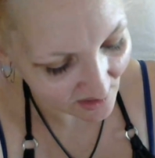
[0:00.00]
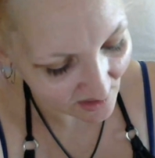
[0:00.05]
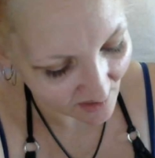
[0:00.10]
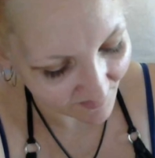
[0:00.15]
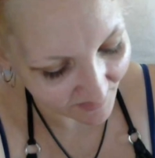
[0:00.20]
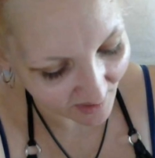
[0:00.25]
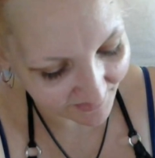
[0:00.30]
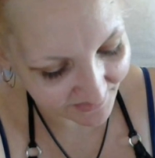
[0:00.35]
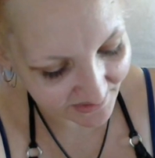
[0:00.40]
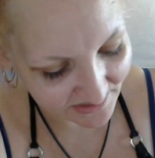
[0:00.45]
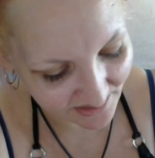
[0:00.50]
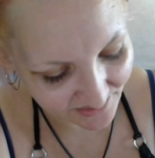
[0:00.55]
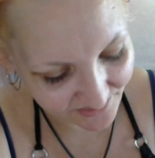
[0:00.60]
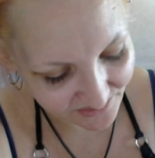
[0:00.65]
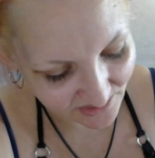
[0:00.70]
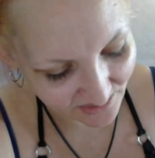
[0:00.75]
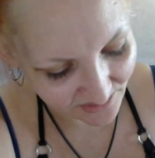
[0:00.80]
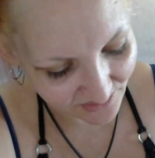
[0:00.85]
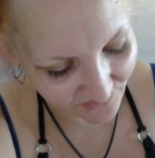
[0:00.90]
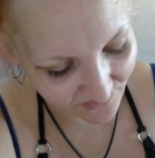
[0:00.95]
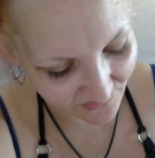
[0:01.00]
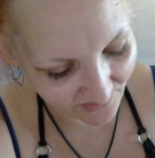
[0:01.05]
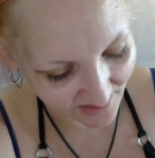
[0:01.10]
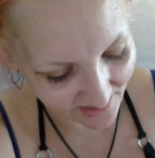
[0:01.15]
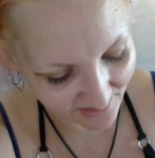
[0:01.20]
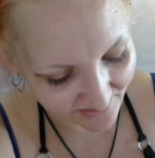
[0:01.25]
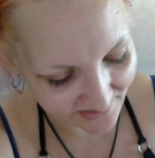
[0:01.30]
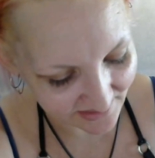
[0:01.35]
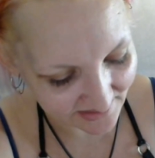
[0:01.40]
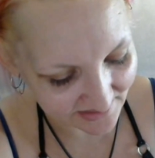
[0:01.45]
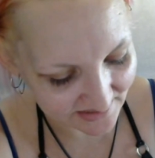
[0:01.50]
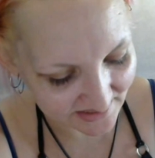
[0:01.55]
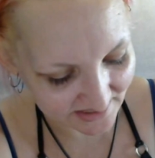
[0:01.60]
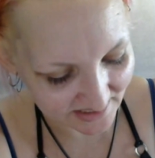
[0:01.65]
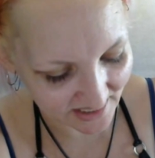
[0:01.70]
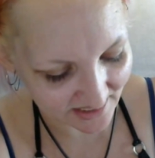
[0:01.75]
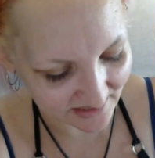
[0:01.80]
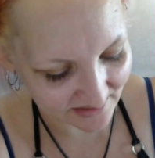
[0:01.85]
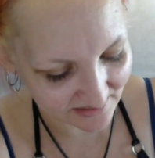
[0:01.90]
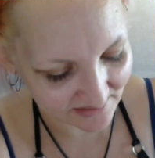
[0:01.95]
Bobby knelt on the ground and
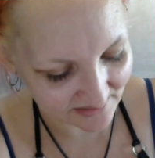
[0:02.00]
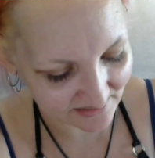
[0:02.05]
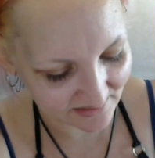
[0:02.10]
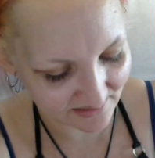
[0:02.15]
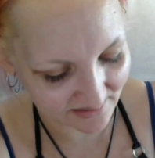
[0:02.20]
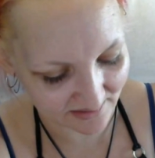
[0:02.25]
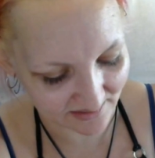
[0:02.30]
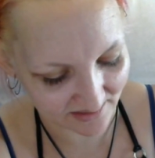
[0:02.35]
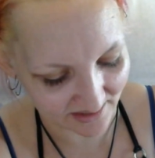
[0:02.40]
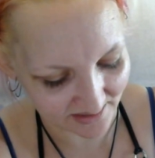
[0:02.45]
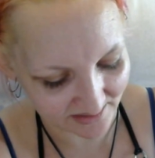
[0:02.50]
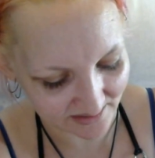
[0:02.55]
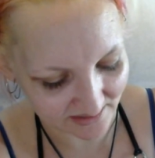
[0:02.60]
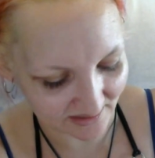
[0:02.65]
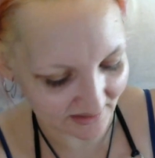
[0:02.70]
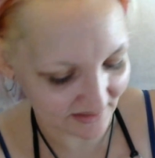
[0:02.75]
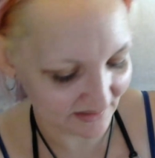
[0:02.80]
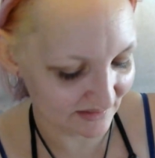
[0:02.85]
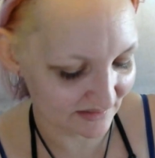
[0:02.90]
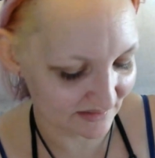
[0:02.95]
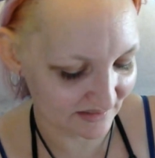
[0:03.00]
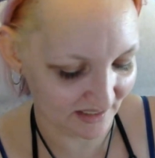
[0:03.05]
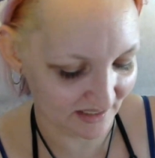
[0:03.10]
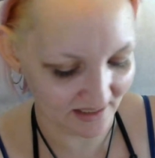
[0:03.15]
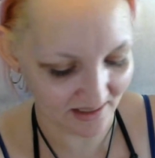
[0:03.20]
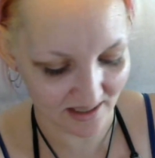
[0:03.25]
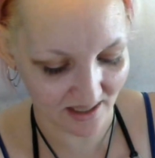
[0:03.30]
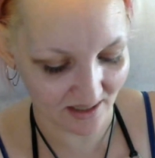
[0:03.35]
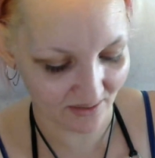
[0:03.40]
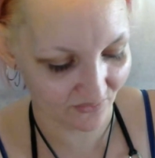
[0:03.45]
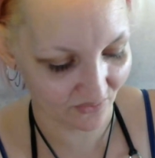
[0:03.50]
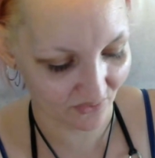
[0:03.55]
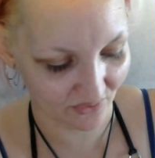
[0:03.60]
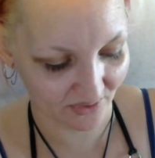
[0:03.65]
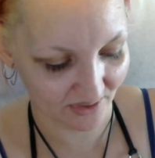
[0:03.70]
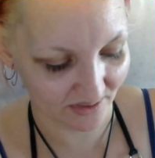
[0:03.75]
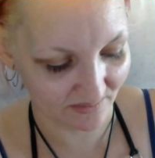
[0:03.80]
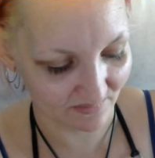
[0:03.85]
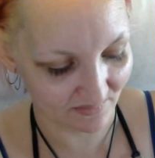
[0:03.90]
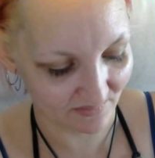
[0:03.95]
said, like Dan
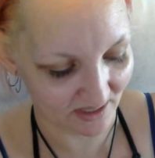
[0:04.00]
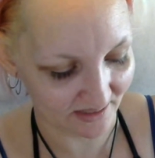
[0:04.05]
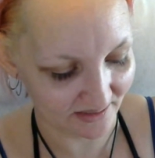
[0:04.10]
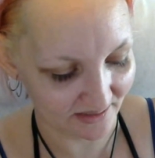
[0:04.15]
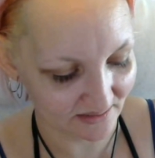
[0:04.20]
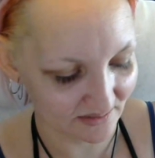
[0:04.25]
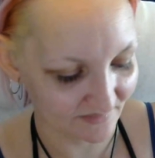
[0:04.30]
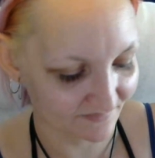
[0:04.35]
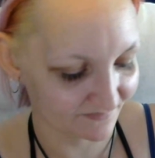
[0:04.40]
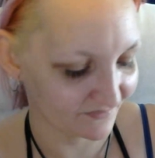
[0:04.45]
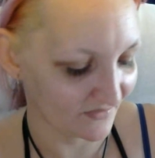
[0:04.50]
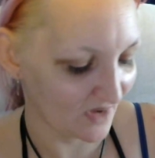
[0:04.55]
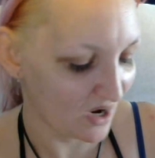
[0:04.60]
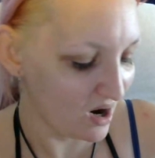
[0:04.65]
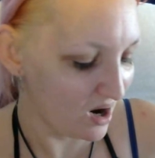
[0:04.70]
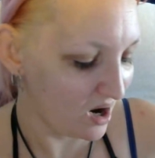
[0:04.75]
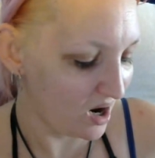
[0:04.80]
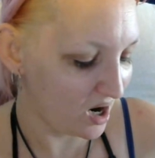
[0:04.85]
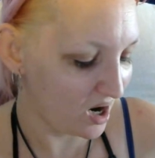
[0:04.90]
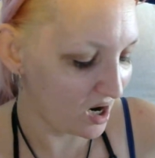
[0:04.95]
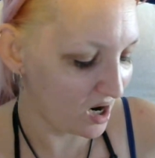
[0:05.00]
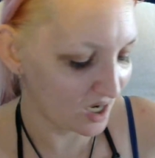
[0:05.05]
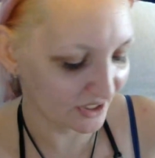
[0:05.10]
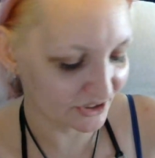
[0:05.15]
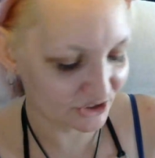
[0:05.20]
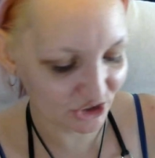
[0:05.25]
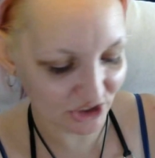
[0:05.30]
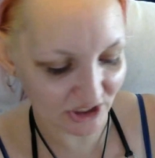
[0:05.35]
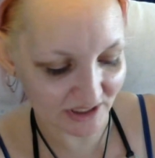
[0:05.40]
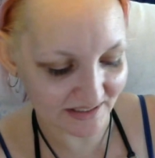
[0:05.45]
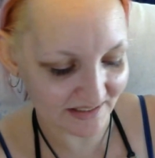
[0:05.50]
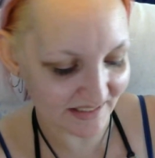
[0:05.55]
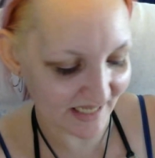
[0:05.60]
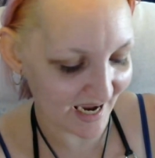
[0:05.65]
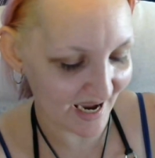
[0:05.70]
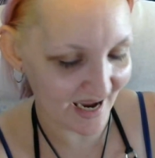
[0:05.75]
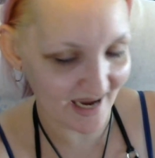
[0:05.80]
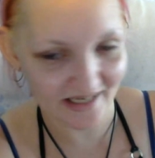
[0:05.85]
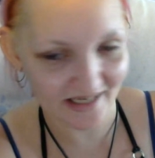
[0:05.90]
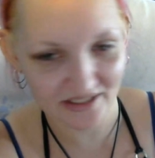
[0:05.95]
Aykroyd might, Aw, gee,
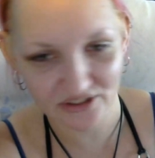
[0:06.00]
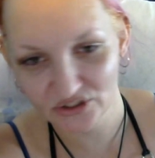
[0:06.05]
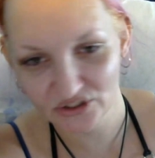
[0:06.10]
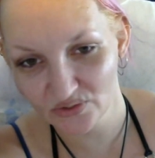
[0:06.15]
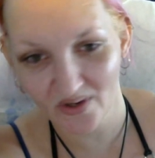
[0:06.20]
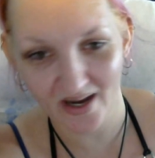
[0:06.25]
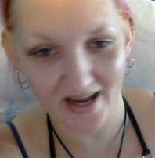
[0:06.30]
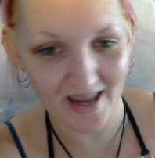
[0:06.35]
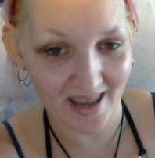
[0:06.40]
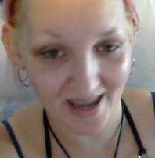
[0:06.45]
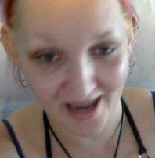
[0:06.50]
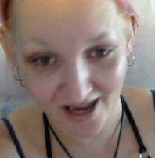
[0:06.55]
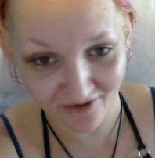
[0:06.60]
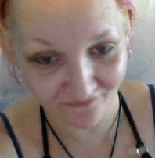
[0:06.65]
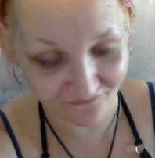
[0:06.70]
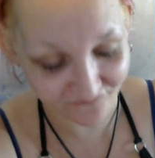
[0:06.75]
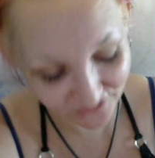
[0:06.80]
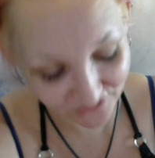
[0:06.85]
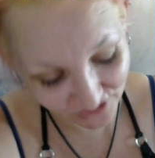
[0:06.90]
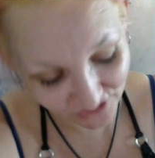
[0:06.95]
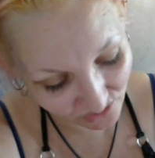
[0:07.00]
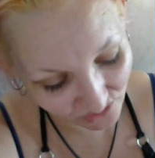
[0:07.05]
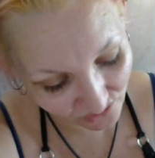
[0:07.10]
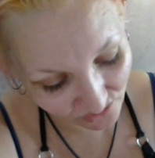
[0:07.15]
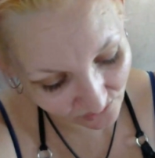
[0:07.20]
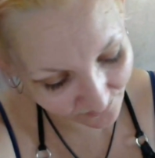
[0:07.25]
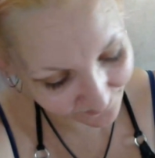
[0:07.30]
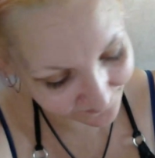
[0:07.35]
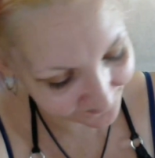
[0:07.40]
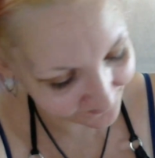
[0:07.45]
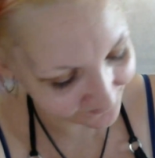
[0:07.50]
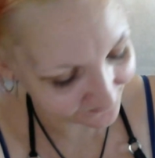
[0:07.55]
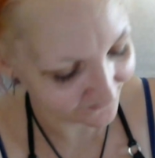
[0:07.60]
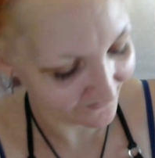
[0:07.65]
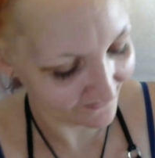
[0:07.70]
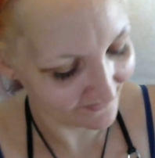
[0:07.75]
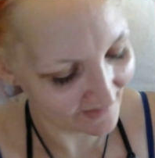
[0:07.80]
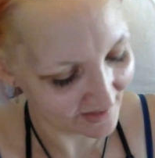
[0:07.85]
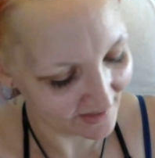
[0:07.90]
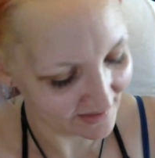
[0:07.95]
Dad, do I have to?
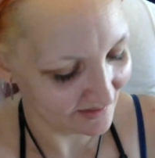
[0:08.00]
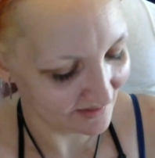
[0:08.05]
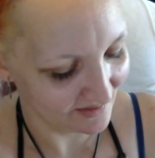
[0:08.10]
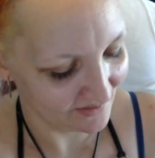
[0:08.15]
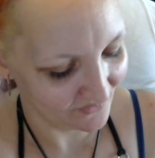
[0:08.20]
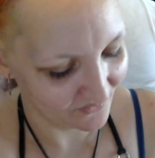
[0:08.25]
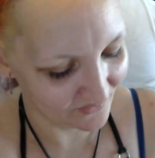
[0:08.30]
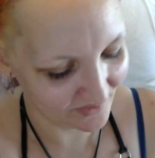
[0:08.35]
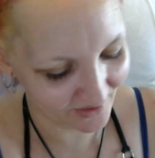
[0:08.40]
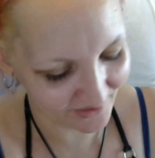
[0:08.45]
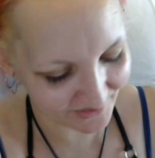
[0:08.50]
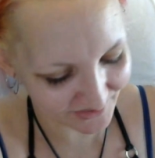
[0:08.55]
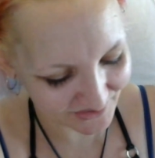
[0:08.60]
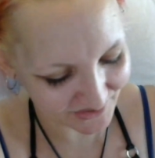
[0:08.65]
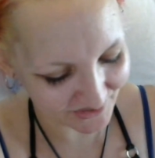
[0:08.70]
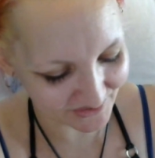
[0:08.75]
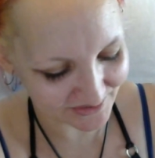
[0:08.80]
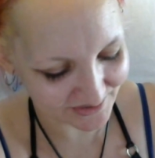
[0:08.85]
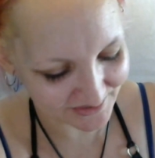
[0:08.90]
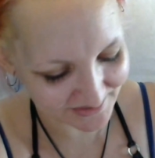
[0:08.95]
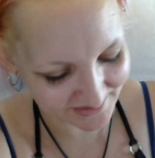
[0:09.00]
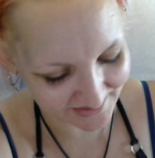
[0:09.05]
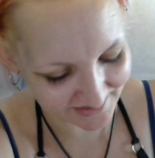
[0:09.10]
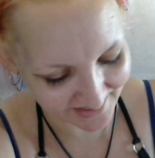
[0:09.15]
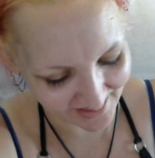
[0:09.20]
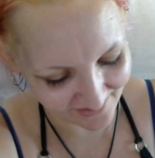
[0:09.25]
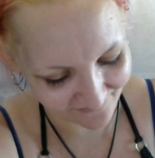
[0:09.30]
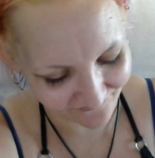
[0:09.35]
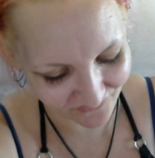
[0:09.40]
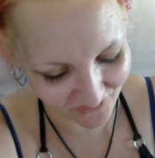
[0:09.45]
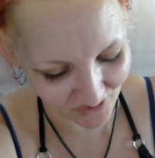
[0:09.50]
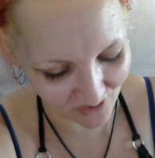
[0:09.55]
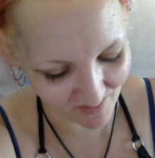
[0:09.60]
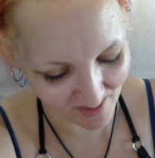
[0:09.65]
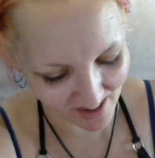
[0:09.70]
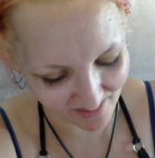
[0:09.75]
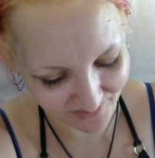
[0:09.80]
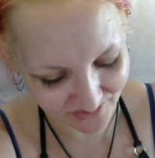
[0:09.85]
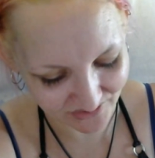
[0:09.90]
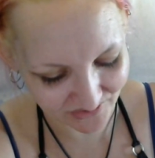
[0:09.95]
We all started to laugh. No,
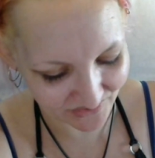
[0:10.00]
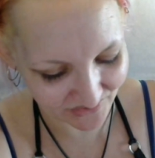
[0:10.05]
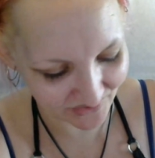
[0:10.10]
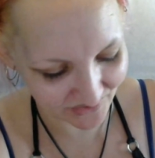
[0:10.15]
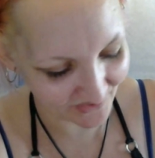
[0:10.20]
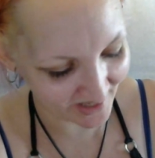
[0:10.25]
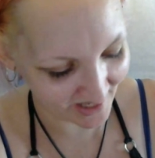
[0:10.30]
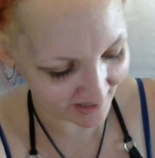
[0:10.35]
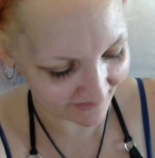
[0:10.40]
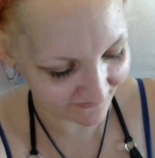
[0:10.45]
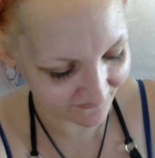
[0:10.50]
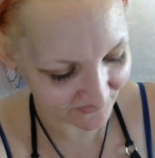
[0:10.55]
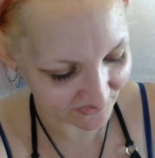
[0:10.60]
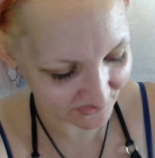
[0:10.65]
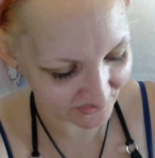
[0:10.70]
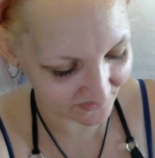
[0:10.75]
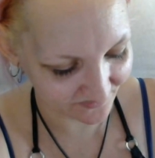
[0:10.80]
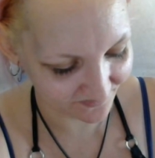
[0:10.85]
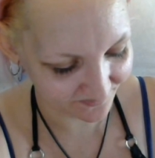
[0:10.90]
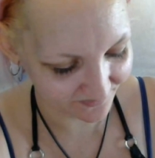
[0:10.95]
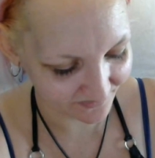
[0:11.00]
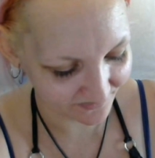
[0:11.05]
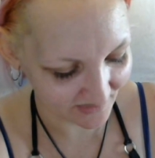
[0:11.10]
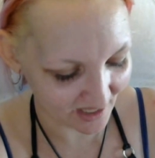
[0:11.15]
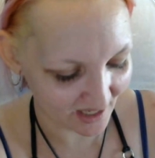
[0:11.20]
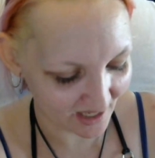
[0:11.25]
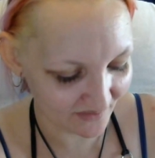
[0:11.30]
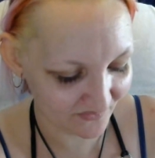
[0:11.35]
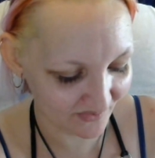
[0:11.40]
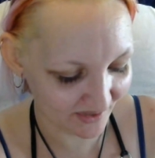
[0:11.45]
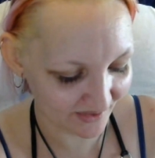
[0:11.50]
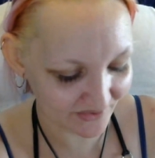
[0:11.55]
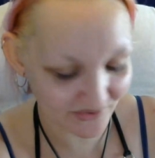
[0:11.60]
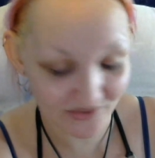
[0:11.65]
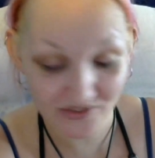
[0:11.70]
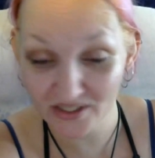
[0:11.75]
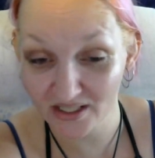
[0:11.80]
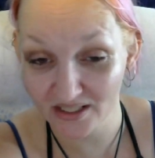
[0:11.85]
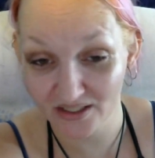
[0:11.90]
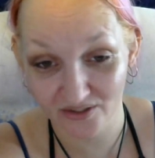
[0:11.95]
Bobby, you don't have to. I'd rather
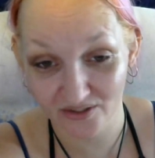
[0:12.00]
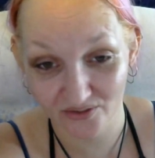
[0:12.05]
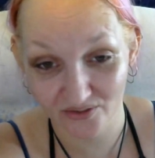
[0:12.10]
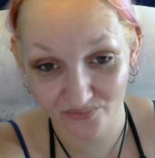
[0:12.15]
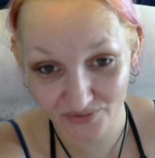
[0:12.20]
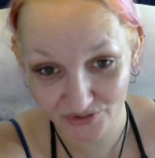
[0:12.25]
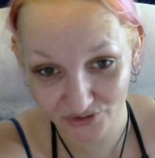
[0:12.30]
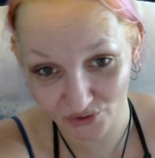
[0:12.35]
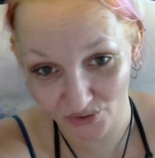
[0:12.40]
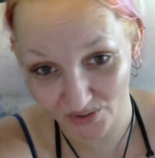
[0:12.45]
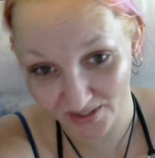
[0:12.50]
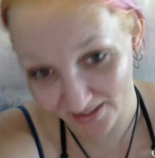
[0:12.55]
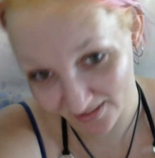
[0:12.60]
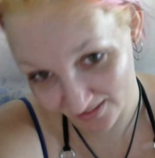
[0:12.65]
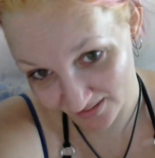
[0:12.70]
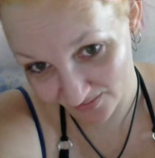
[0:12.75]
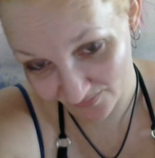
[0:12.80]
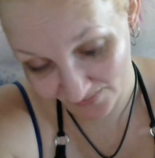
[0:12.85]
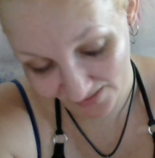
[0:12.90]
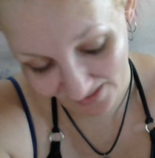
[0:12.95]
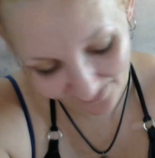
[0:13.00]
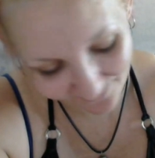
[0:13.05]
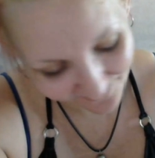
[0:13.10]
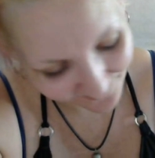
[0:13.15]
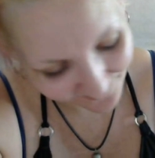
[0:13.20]
stay here with Joy anyway.